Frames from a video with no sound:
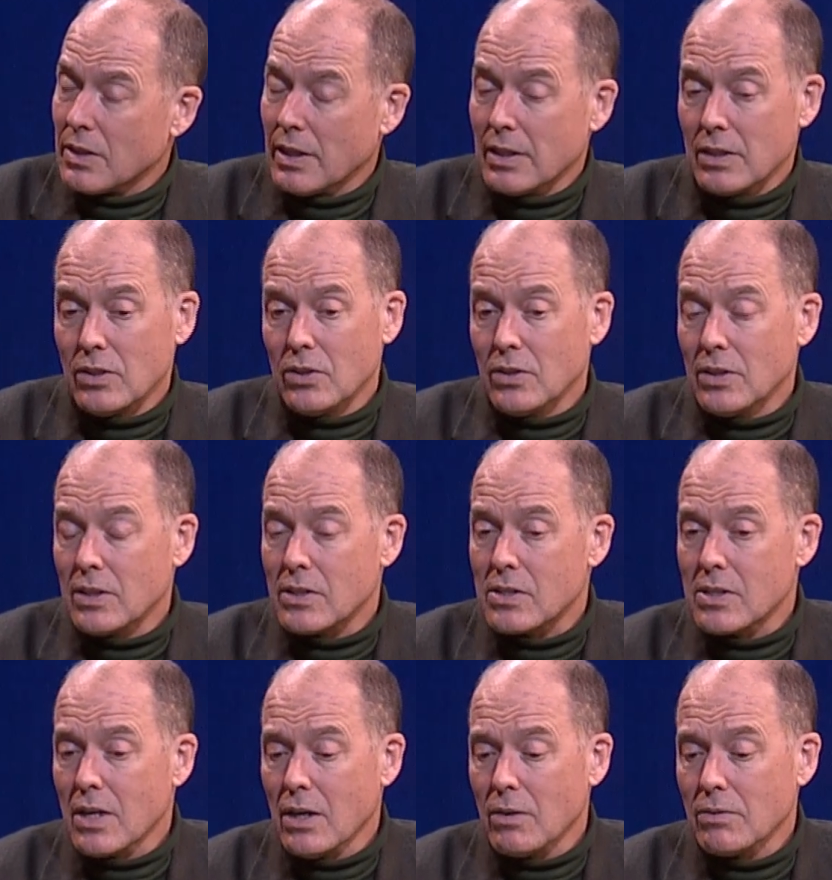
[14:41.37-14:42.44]
Like urine
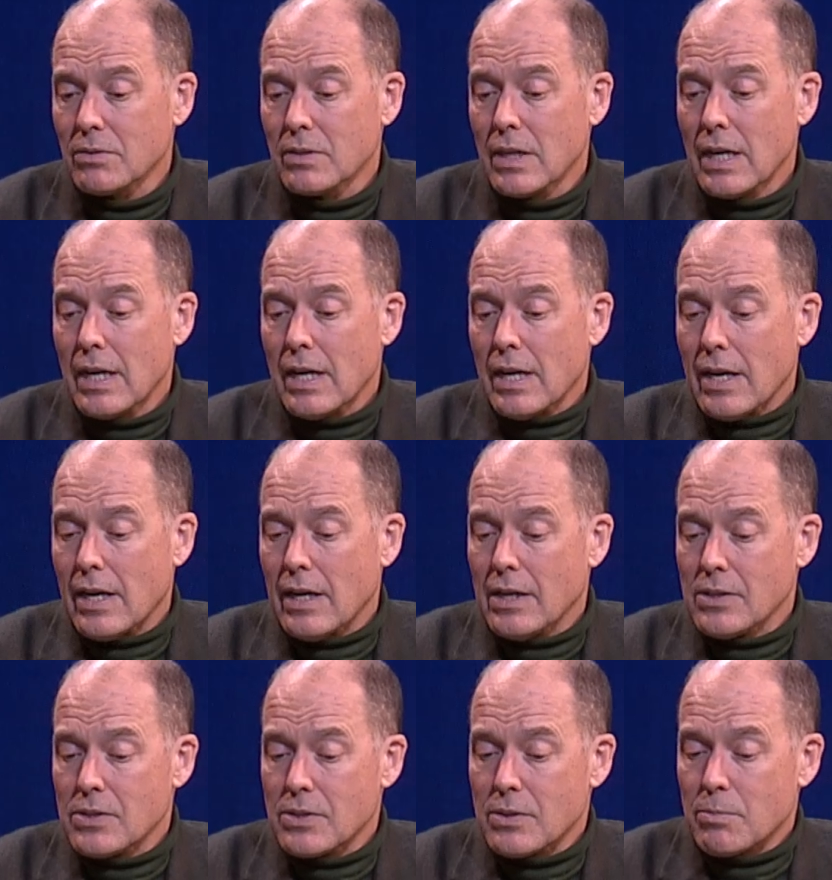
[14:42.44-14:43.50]
itself
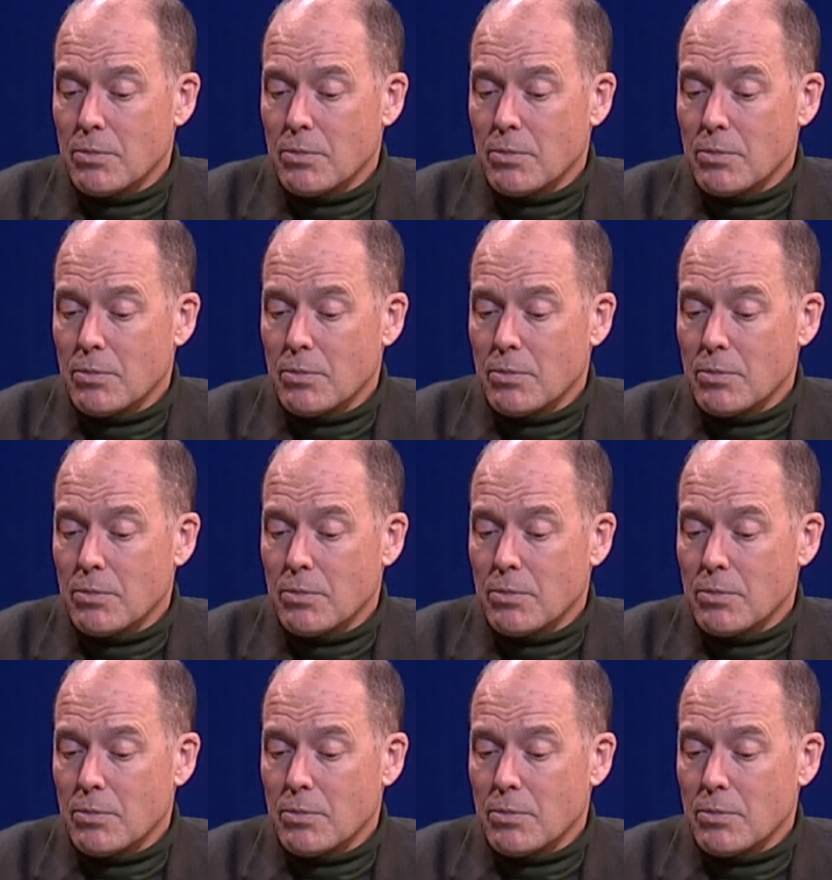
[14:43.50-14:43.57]
has the